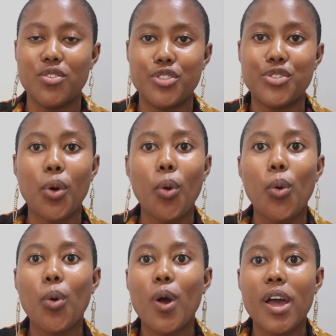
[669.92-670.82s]

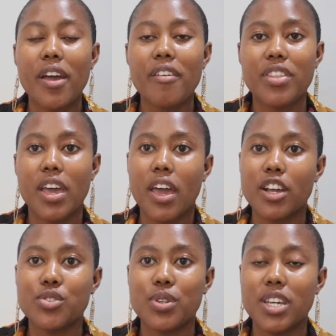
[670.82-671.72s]
sure if they're
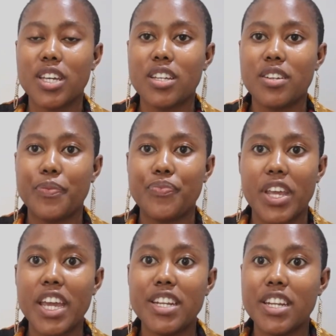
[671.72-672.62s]
actually
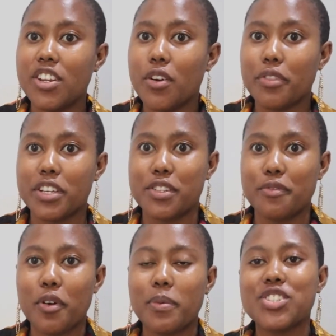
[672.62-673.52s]
in need of this
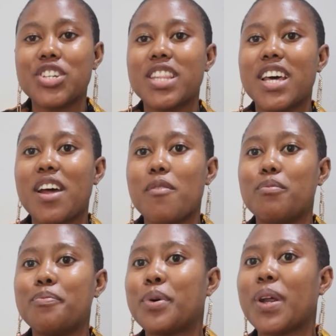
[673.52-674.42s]
information that I'm
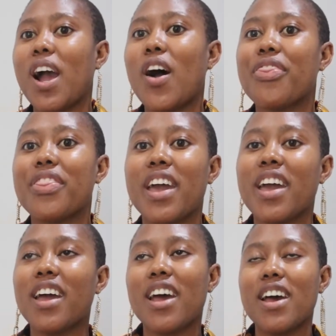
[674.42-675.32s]
putting out
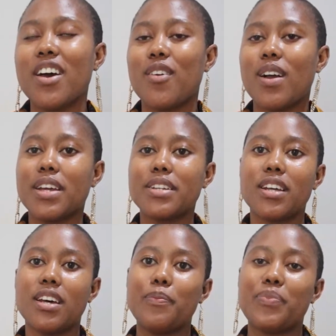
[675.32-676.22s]
there, right?
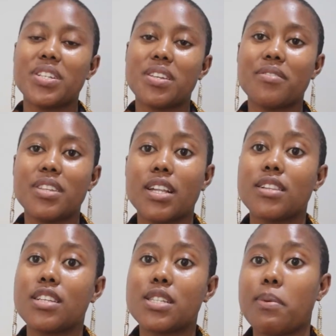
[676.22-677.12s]
As I've said,
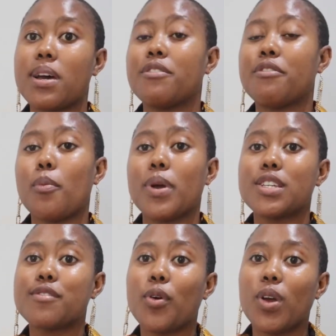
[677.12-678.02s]
this platform
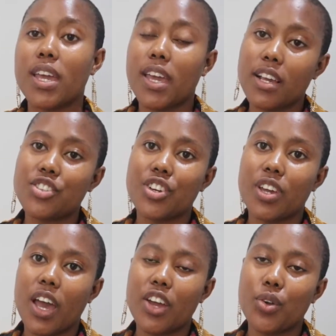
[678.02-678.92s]
is for
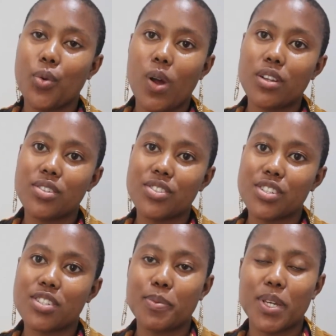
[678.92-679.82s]
engaging. I don't want to
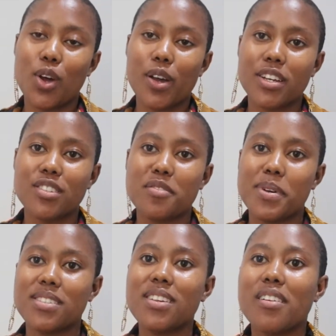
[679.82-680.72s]
just be talking to
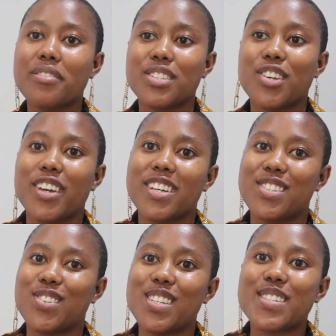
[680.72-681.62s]
myself and talking
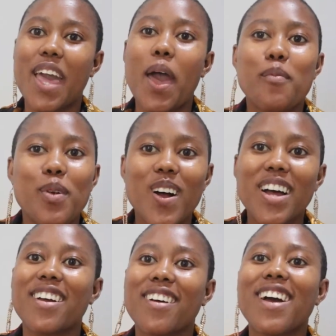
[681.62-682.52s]
to this camera.
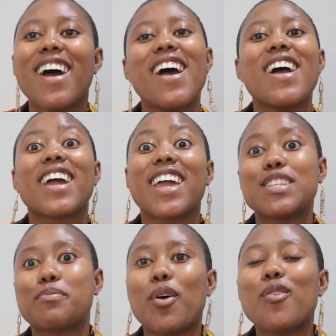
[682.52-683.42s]
It
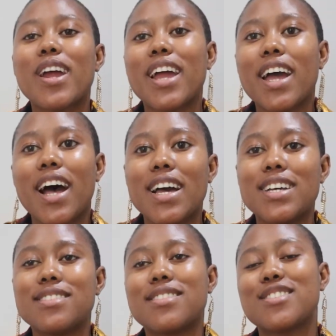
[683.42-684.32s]
gets boring,
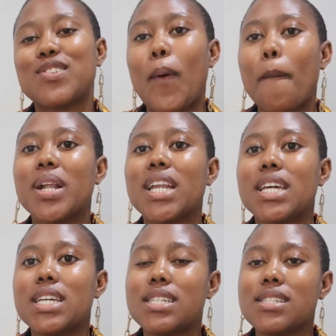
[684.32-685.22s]
guys. So
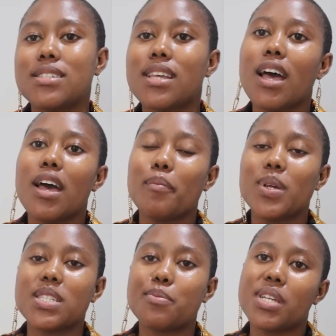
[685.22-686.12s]
please
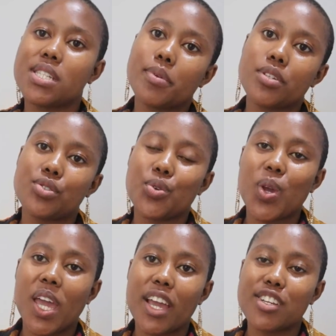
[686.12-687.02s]
do
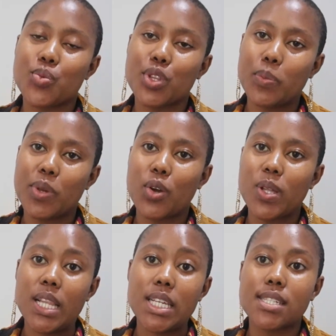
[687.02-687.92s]
engage with me
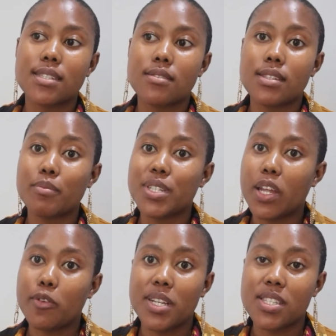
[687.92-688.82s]
on these
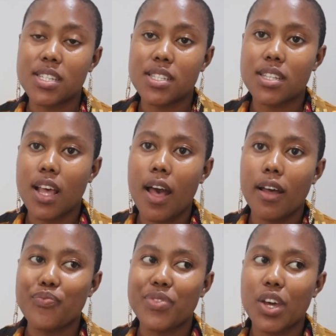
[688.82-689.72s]
subject matters,
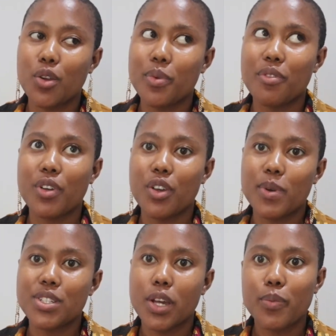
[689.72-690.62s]
and that'll be very
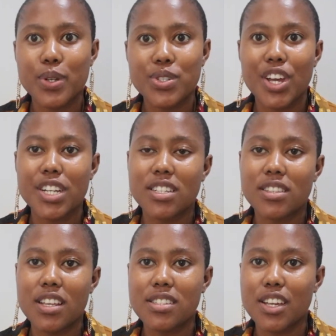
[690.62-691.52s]
much
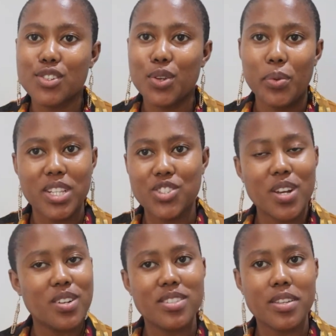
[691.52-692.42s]
appreciated. That's actually what the
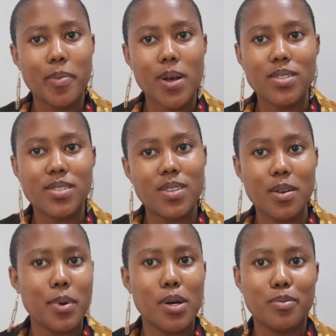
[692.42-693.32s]
channel is about. It's not
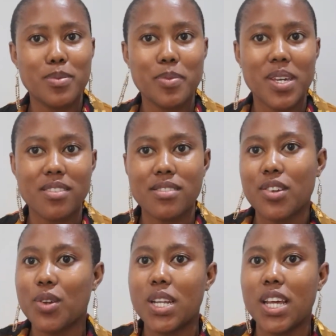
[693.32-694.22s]
about me being in
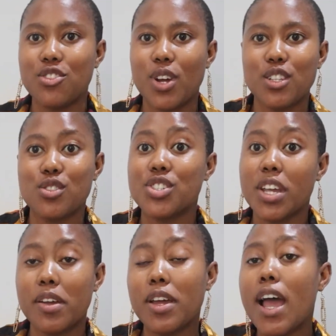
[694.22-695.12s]
screen and trying to
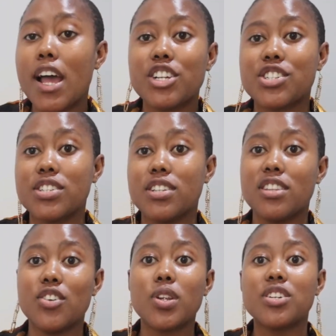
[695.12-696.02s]
share
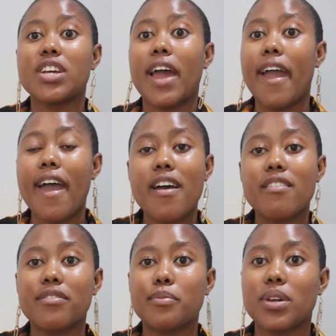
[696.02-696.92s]
the knowledge I
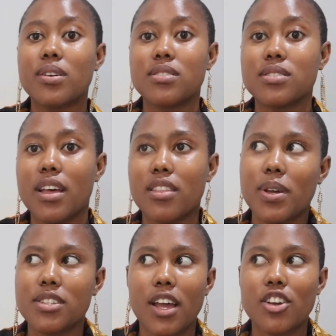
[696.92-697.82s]
have, because
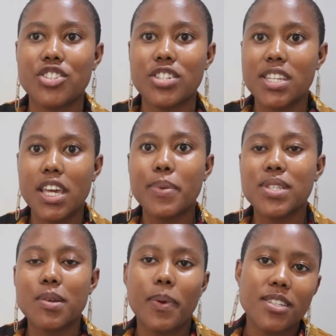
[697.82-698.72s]
otherwise I could just keep
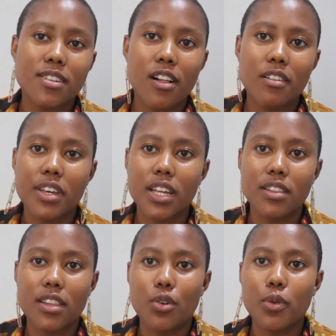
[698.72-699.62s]
it to myself
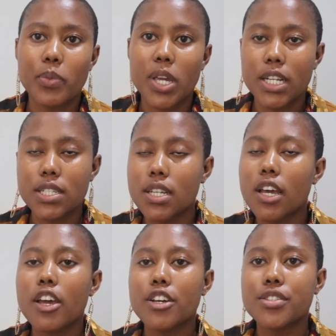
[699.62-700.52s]
and that would be it.
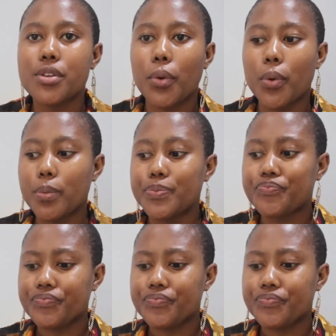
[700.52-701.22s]
So